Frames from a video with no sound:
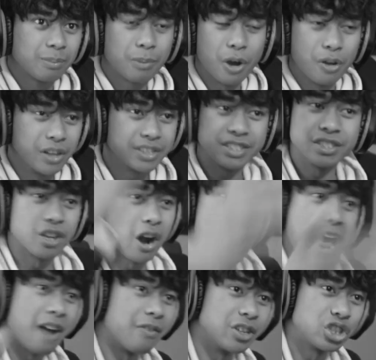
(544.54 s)
Bro, this is your
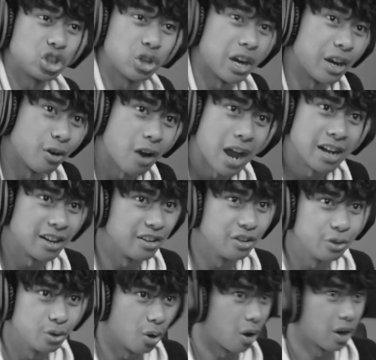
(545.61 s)
average train ride in New
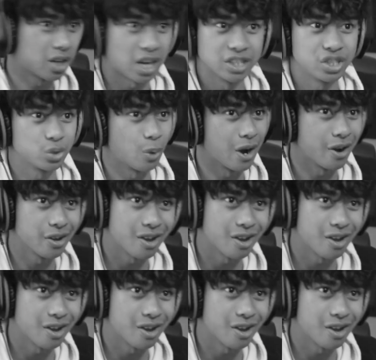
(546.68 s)
York, I swear to